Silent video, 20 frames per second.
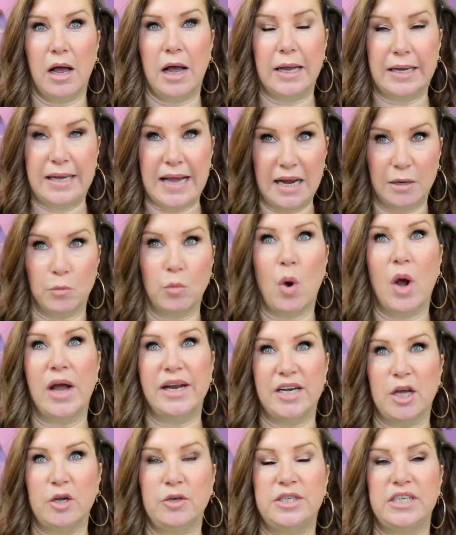again, what I
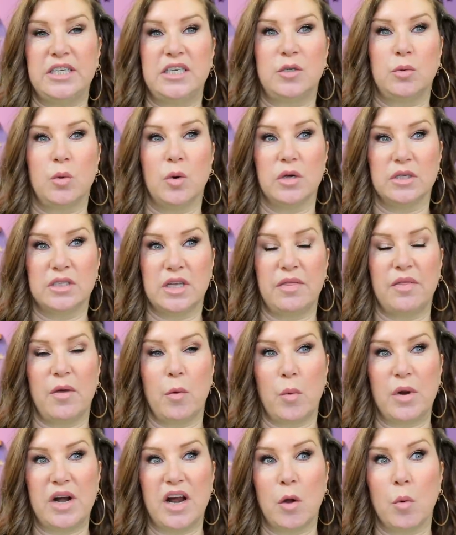noticed was
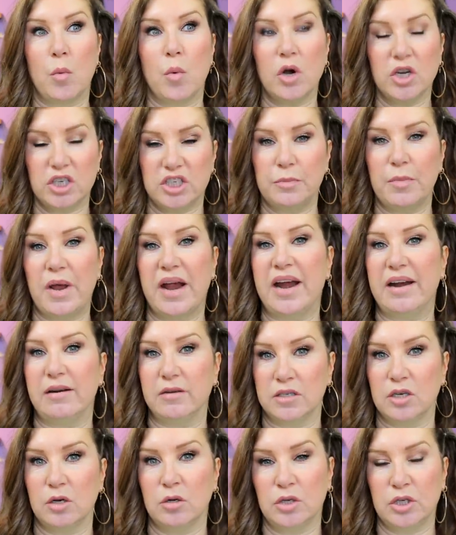that when I washed my hair,
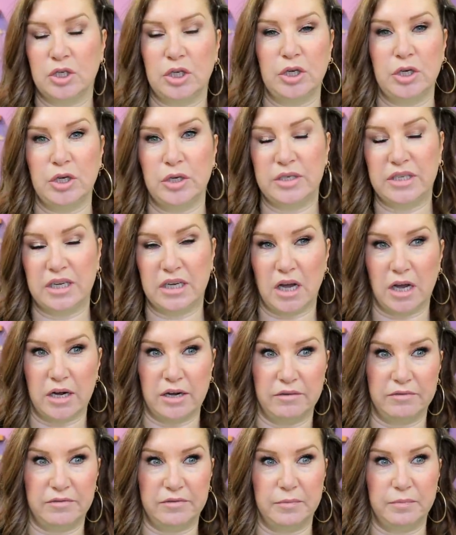as long as you're using kind
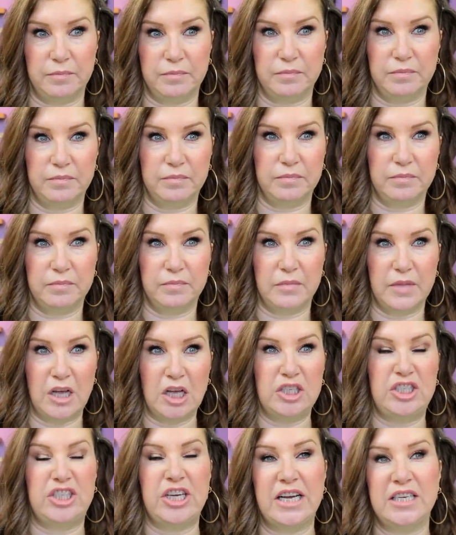of
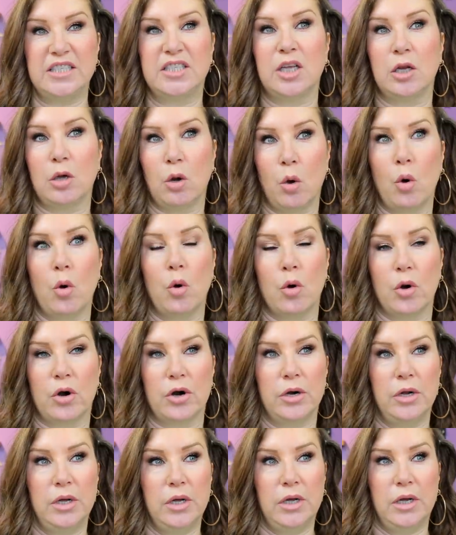gentle
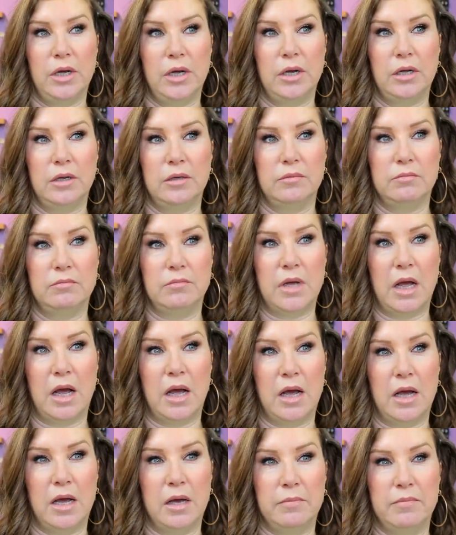or
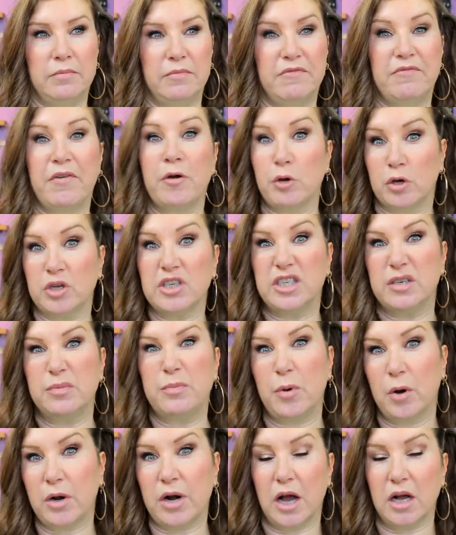um, focused
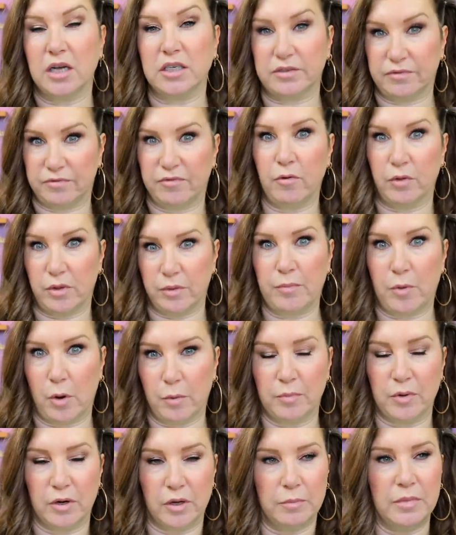products for the
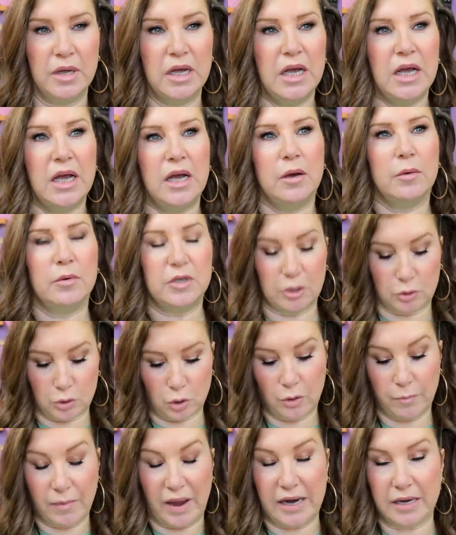problem, which I'll
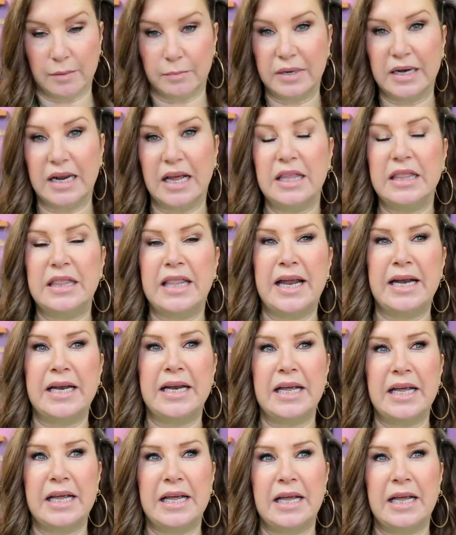talk about in a minute,
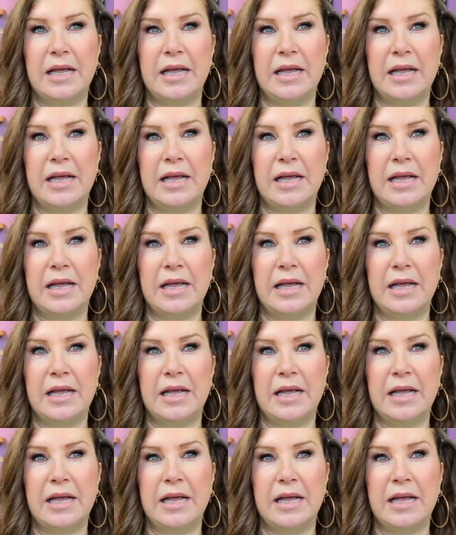then